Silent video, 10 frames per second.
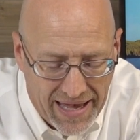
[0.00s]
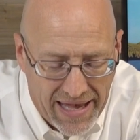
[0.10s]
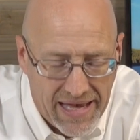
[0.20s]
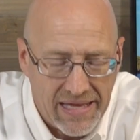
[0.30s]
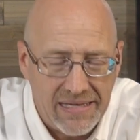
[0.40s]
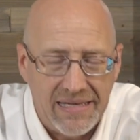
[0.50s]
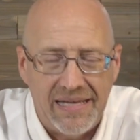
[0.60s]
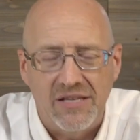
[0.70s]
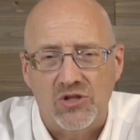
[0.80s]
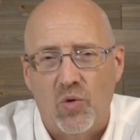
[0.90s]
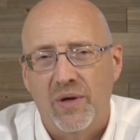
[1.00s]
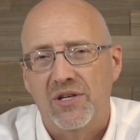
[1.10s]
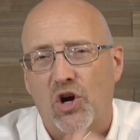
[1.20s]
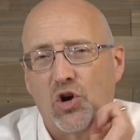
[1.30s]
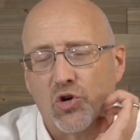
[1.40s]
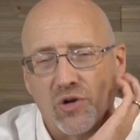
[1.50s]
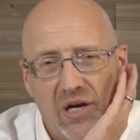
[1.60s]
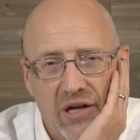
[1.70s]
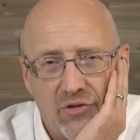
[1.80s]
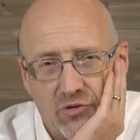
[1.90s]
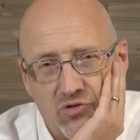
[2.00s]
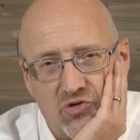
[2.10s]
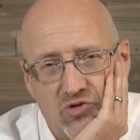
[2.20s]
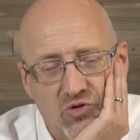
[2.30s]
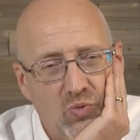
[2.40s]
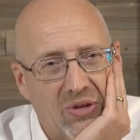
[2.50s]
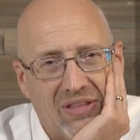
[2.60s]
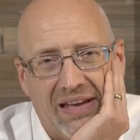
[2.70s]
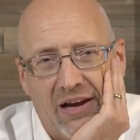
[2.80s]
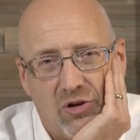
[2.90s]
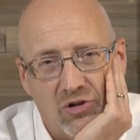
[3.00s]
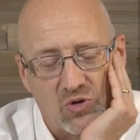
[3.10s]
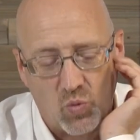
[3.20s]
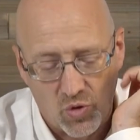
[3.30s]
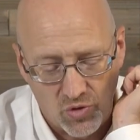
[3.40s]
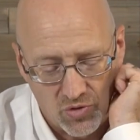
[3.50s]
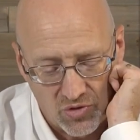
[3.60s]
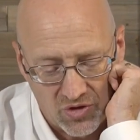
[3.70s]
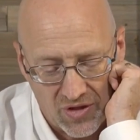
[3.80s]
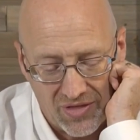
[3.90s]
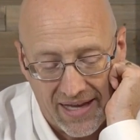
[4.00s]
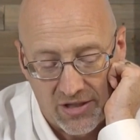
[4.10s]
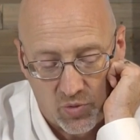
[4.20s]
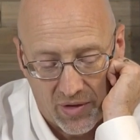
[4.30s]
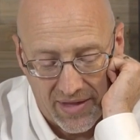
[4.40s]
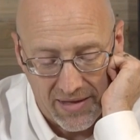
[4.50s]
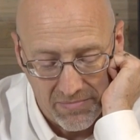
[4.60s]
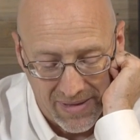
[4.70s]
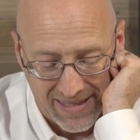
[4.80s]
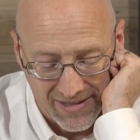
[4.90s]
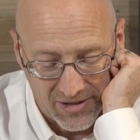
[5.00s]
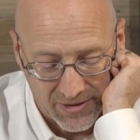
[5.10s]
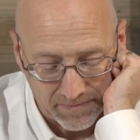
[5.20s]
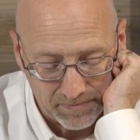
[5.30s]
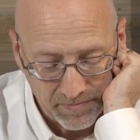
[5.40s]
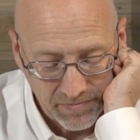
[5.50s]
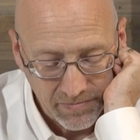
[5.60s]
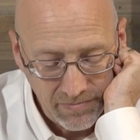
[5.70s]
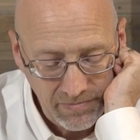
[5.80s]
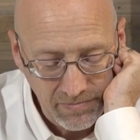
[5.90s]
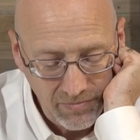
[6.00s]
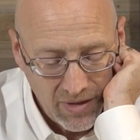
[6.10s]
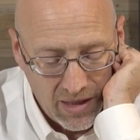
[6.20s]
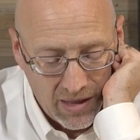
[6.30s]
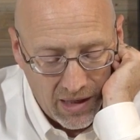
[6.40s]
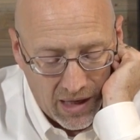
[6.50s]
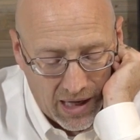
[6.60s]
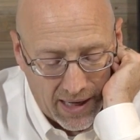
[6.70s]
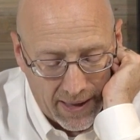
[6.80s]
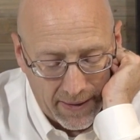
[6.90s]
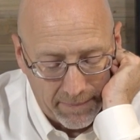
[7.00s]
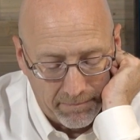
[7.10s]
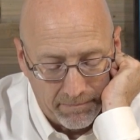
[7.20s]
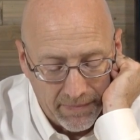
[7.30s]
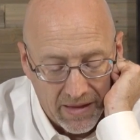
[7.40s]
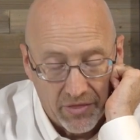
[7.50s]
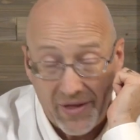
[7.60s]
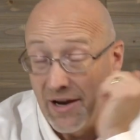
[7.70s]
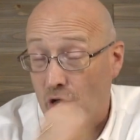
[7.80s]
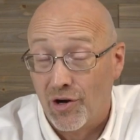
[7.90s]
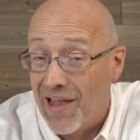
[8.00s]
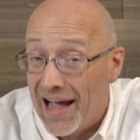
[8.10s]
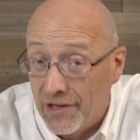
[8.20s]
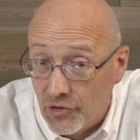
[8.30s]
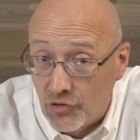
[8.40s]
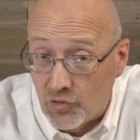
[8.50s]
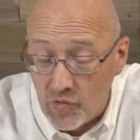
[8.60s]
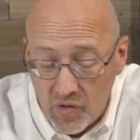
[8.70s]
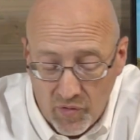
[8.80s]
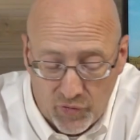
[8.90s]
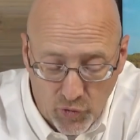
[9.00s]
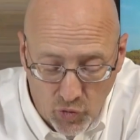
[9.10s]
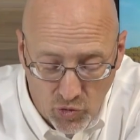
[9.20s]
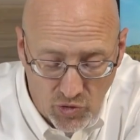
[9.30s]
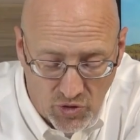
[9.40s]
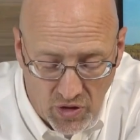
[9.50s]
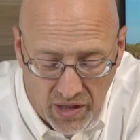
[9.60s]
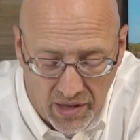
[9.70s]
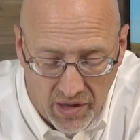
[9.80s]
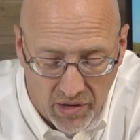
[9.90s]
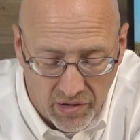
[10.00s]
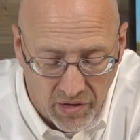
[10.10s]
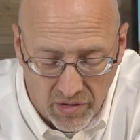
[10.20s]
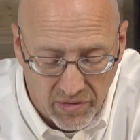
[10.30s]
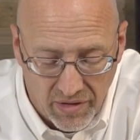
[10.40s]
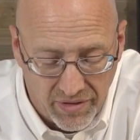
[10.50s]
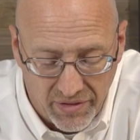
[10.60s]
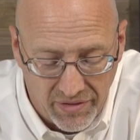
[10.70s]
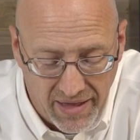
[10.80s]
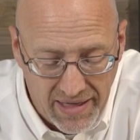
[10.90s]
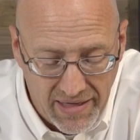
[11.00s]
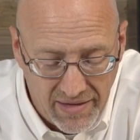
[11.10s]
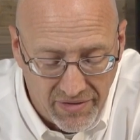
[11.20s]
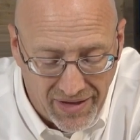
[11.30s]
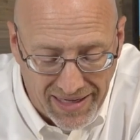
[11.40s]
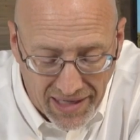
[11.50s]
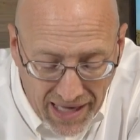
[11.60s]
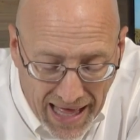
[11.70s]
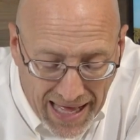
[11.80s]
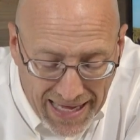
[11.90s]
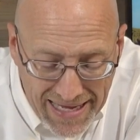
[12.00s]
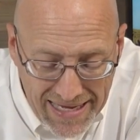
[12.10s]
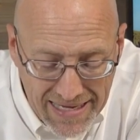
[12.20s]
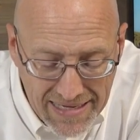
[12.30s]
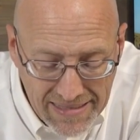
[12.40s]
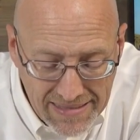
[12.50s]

and he's going to hurt others with careless words. That's what that means. They are liars, fools. They lie.